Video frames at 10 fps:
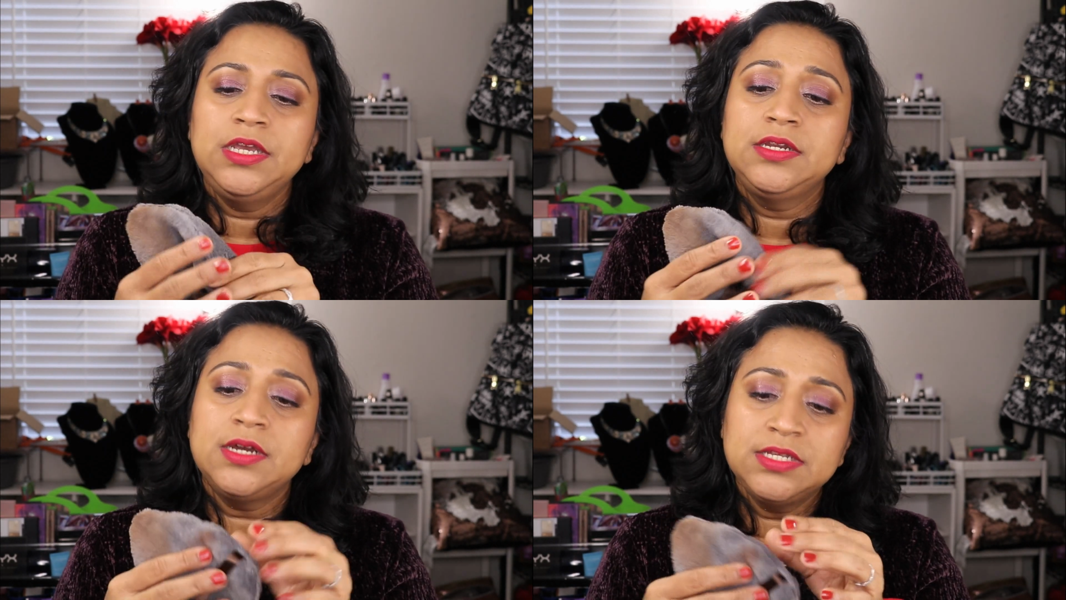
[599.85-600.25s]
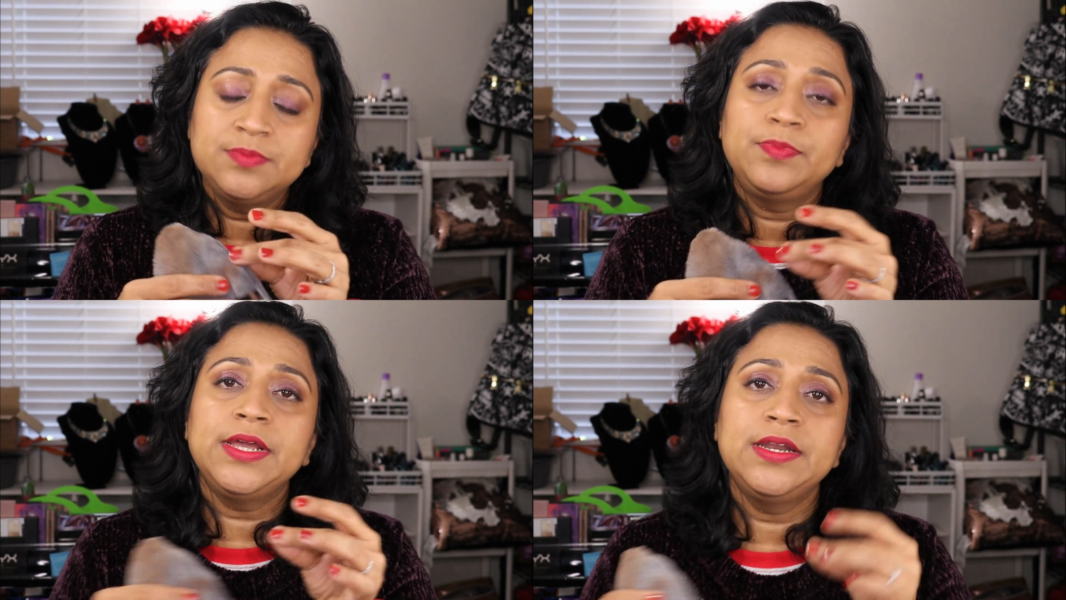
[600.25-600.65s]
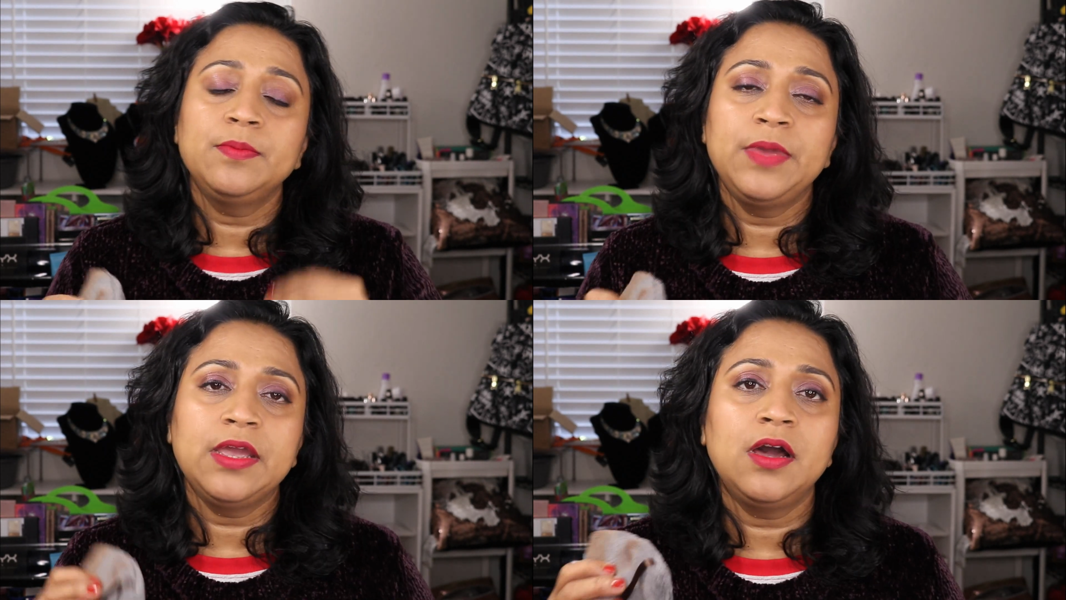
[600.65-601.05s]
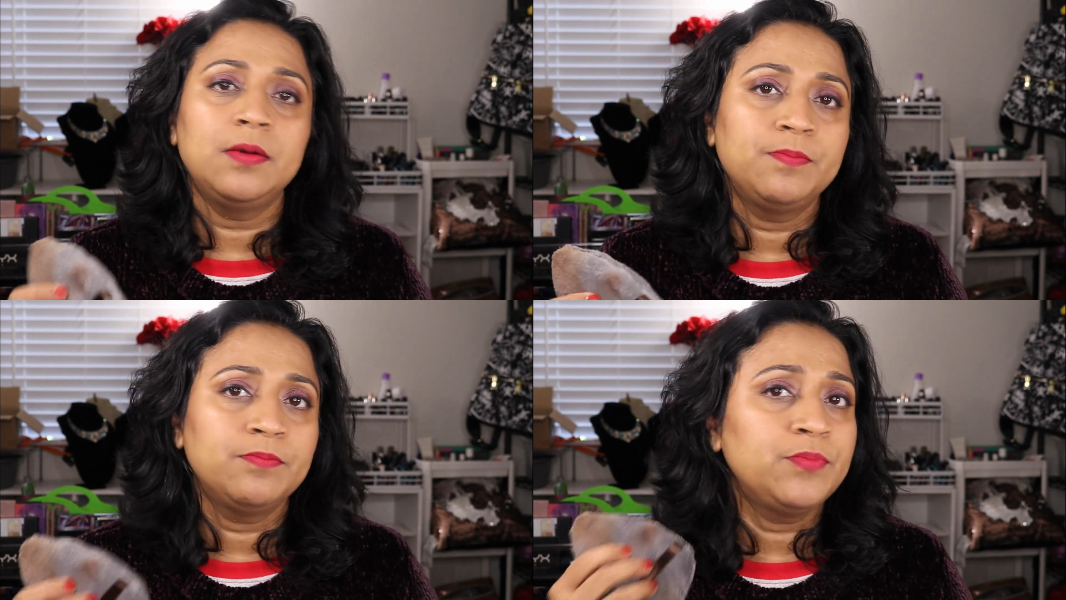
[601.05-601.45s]
It does blend
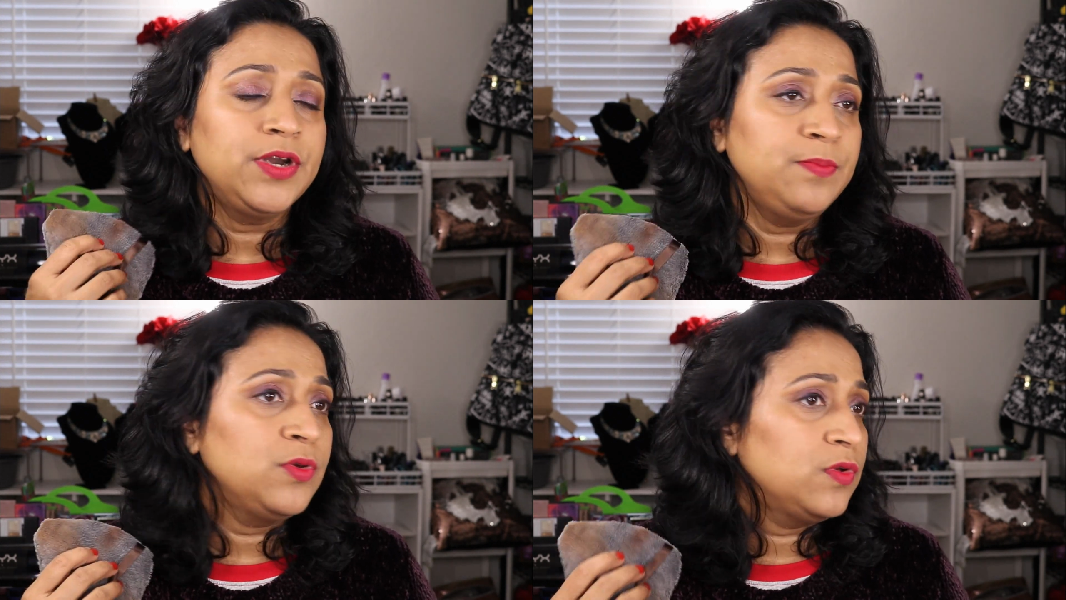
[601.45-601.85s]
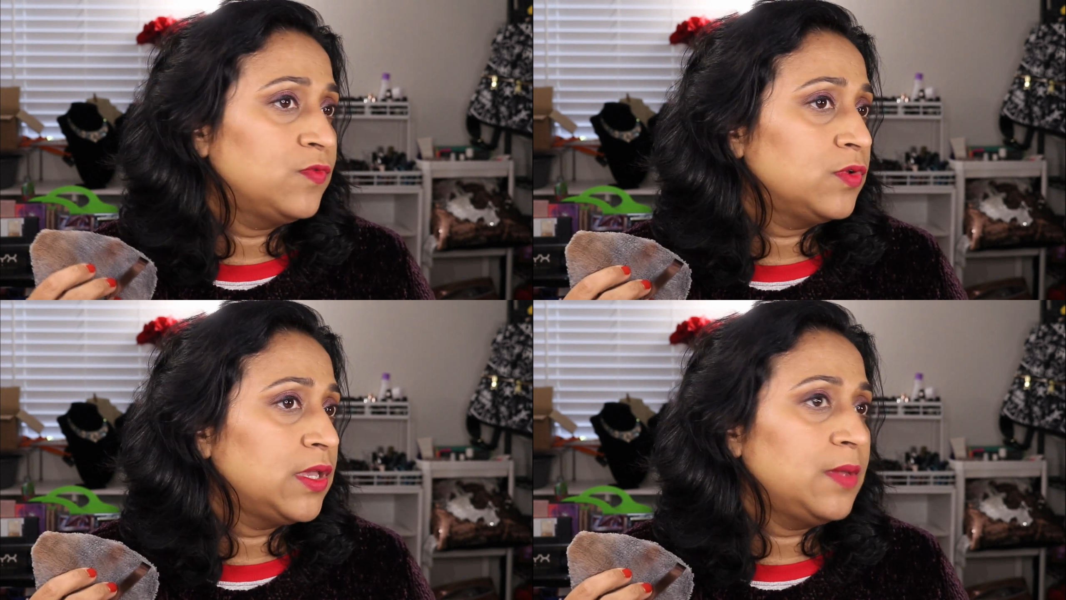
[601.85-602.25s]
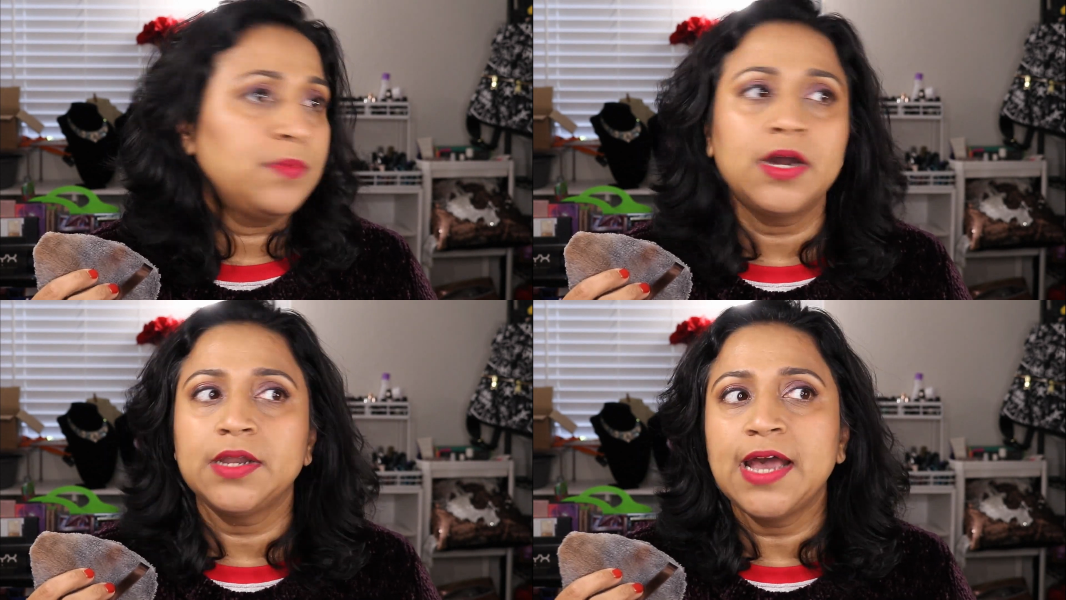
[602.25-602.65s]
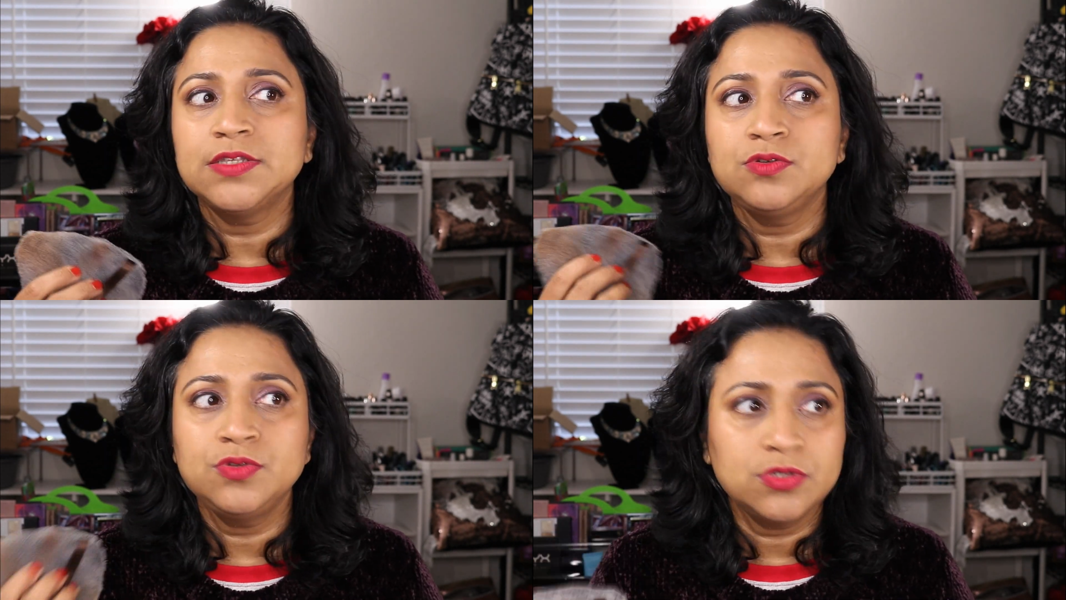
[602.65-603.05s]
makeup pretty beautifully, but as you